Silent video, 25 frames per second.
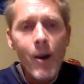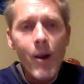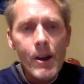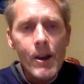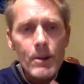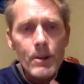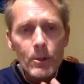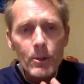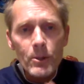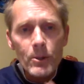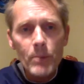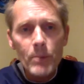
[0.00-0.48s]

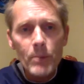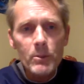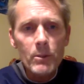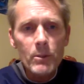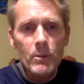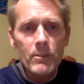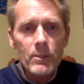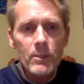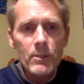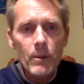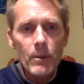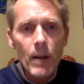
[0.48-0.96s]
goes up
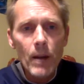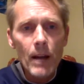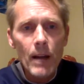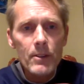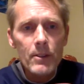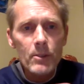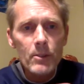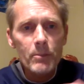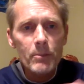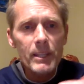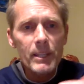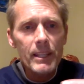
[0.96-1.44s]
to
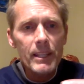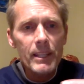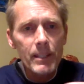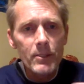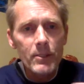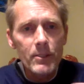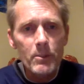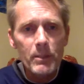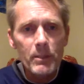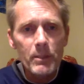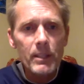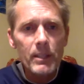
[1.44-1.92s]
some
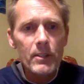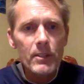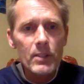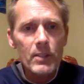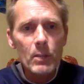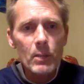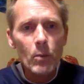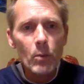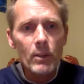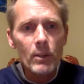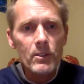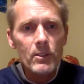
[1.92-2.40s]
kids because
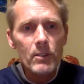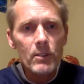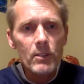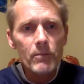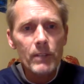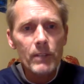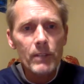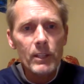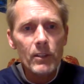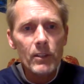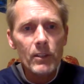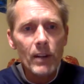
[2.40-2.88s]
he wants to
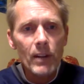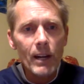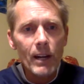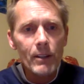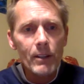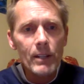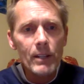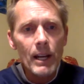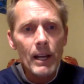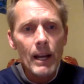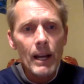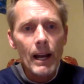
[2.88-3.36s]
figure
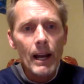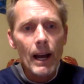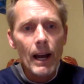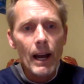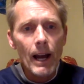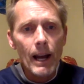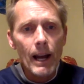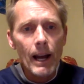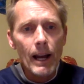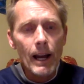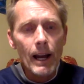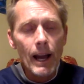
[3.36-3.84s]
out
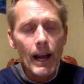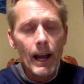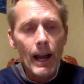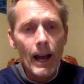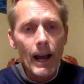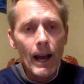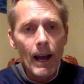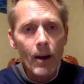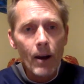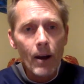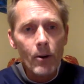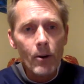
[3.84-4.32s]

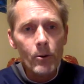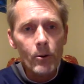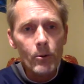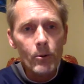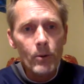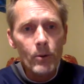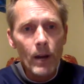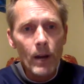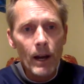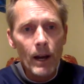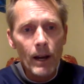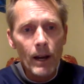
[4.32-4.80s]

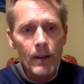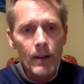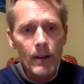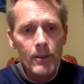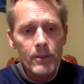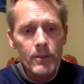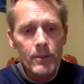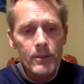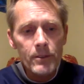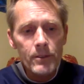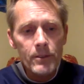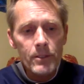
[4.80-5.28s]
how
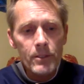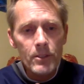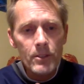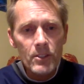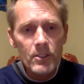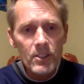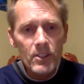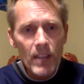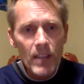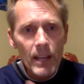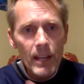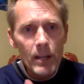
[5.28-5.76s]
to
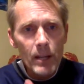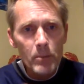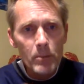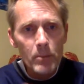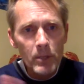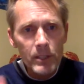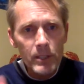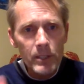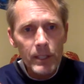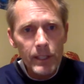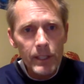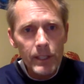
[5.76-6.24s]
say a
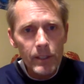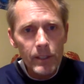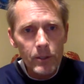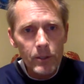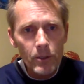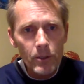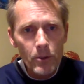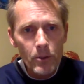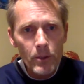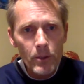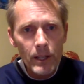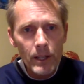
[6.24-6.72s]

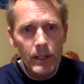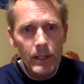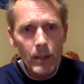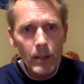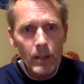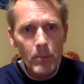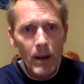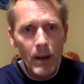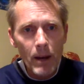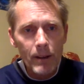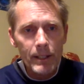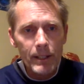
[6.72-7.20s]
particular thing
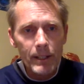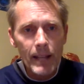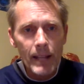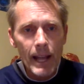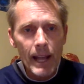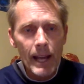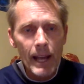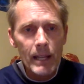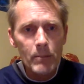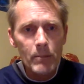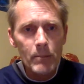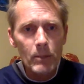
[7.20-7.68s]
about an
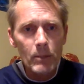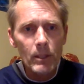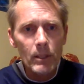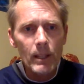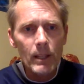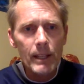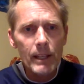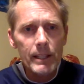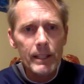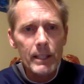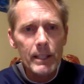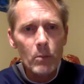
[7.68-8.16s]

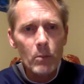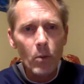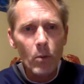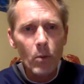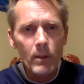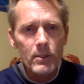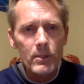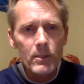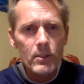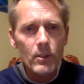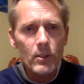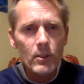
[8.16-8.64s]
animal, and he
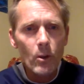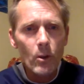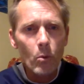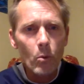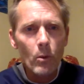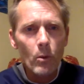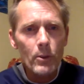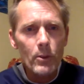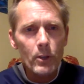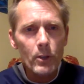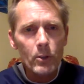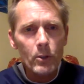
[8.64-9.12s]
wants to know
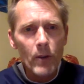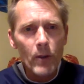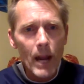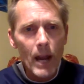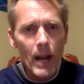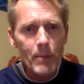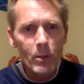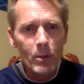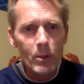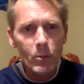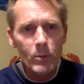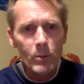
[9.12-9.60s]
what the
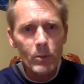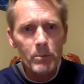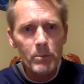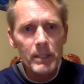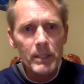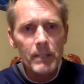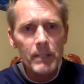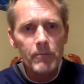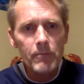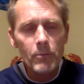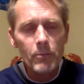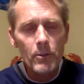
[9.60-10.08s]
grammar would
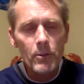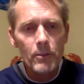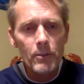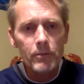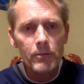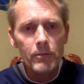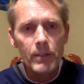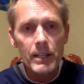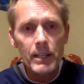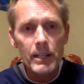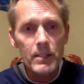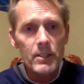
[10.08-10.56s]
be for the
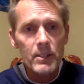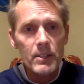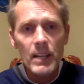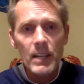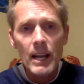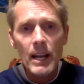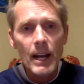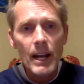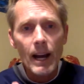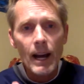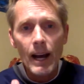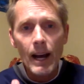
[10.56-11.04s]
phrase,
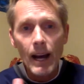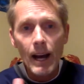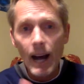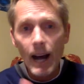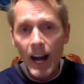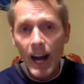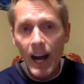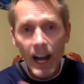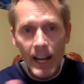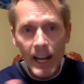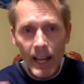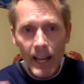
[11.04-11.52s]

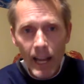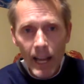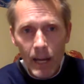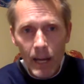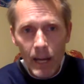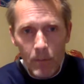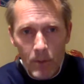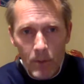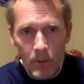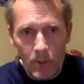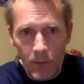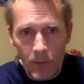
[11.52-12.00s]
I
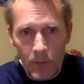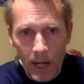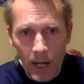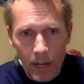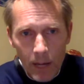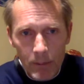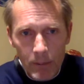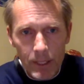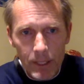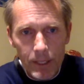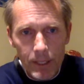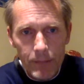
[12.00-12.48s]
am the
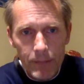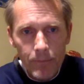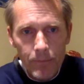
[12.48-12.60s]
rabbit.